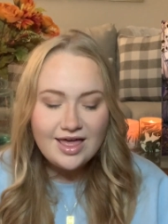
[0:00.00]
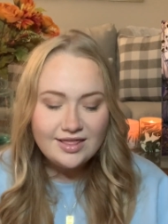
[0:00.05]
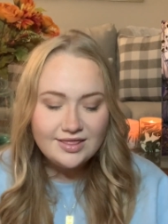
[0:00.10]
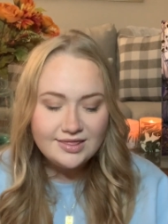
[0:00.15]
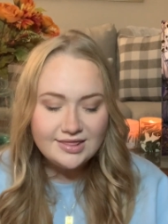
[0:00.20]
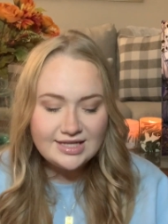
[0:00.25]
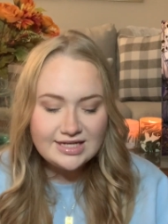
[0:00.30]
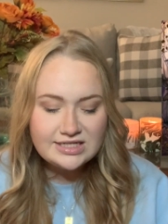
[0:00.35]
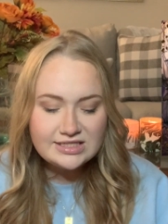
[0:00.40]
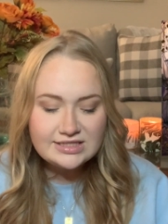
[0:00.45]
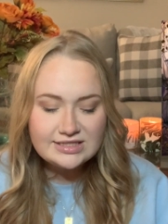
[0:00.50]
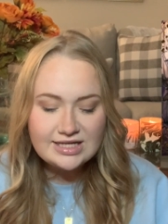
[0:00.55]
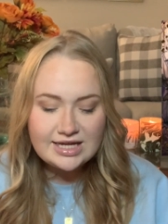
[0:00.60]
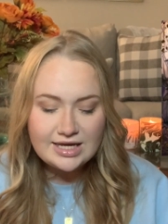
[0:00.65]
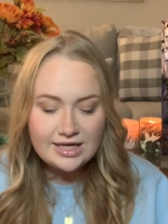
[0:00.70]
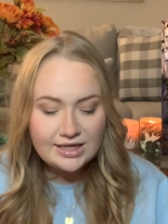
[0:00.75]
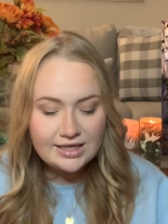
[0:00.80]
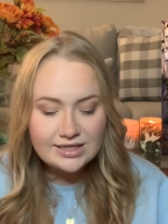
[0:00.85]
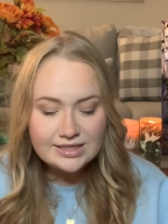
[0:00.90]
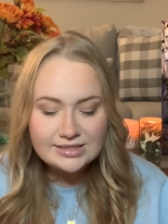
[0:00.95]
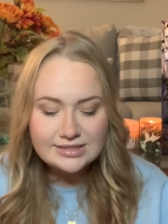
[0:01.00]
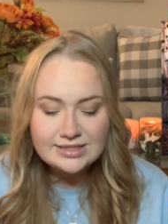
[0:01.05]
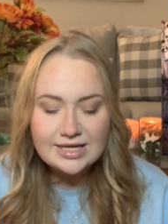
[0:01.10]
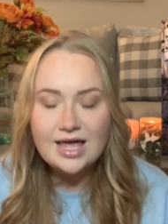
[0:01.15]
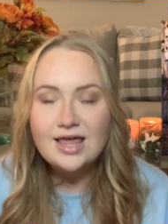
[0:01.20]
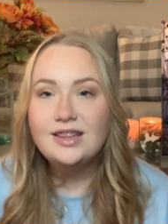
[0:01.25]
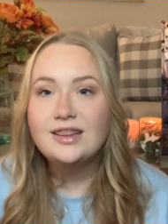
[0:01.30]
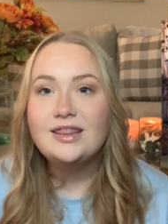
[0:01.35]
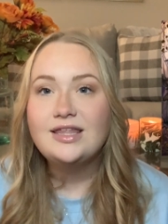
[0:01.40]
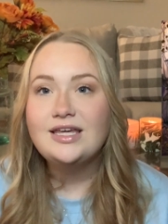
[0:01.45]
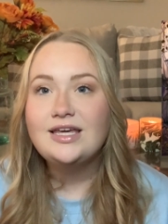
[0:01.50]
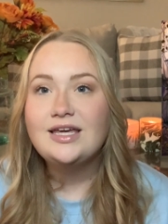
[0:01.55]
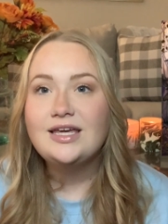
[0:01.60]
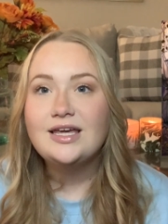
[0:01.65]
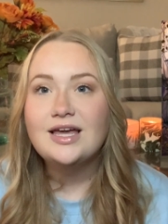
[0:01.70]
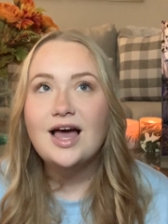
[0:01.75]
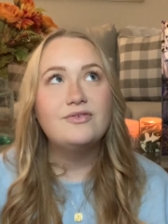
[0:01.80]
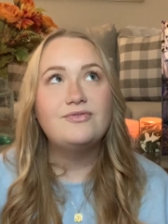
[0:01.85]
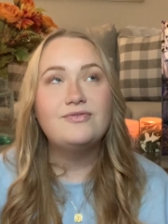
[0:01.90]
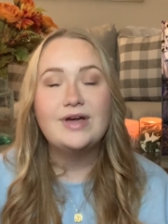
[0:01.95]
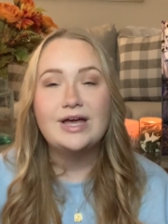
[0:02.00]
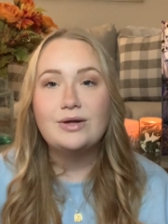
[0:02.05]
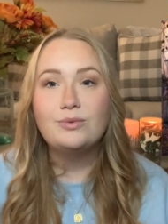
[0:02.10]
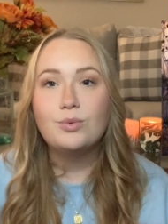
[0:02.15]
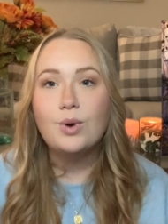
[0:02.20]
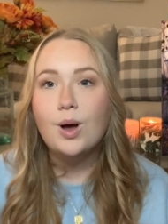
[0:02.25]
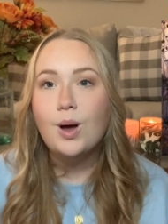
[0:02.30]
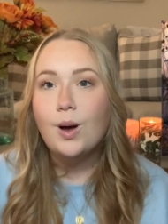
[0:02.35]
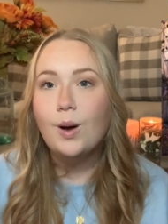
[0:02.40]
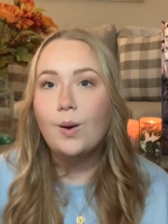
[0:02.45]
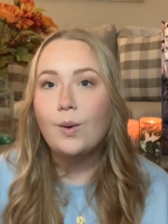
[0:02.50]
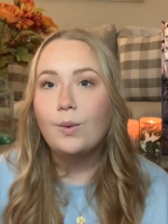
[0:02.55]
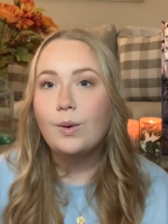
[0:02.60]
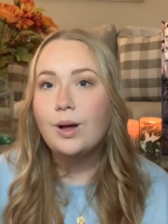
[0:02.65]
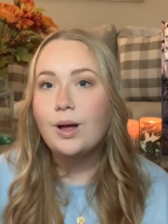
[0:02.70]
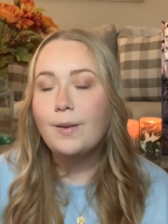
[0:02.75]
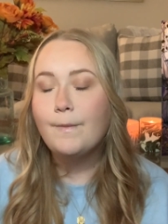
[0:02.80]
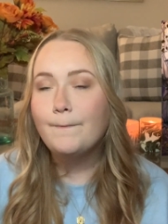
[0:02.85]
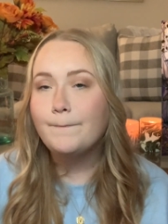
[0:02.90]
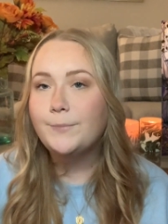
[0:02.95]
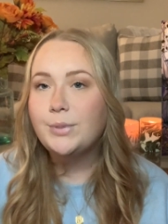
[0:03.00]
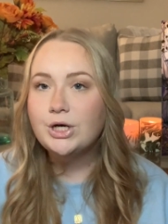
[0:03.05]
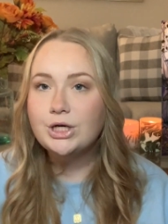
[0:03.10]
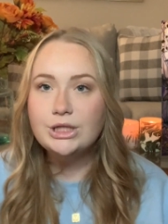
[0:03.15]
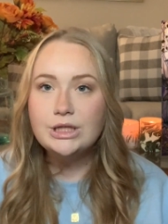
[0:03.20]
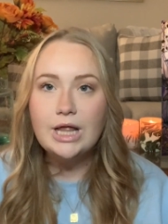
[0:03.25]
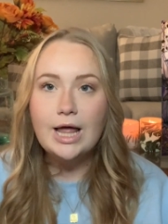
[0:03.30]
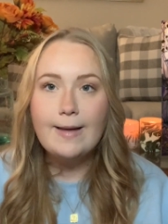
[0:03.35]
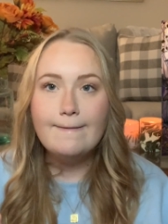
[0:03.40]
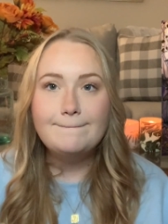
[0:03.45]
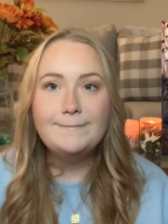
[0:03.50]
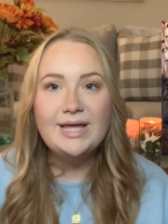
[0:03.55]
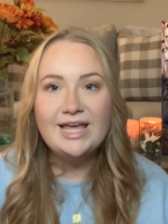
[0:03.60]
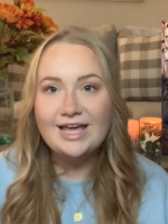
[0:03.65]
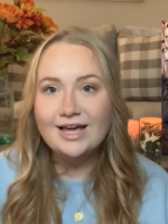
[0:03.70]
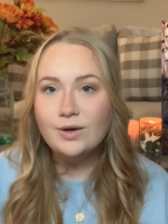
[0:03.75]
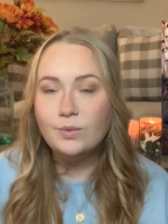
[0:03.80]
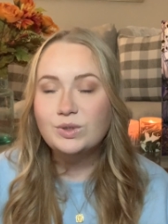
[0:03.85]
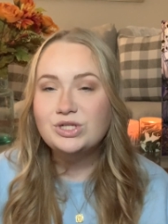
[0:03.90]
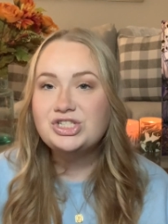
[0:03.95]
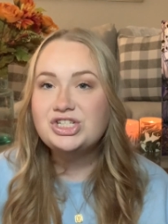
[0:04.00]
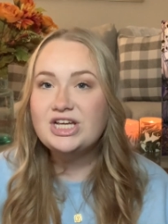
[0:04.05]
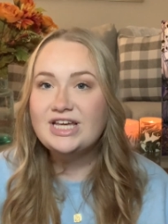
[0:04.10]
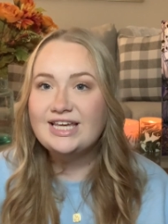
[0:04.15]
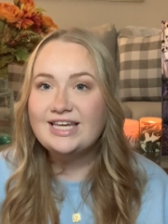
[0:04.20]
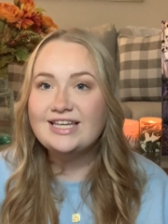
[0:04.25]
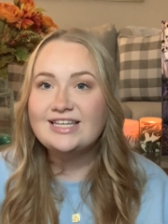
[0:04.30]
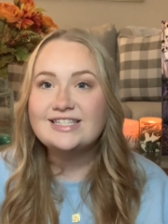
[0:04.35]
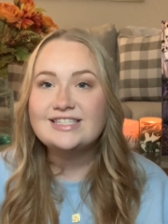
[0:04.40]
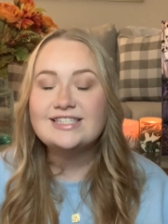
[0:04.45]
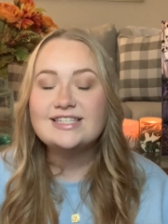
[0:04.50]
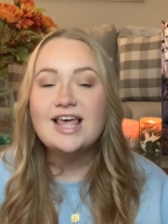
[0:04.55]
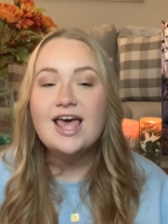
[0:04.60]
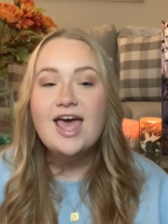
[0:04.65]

This is the Fanro book club pick, which is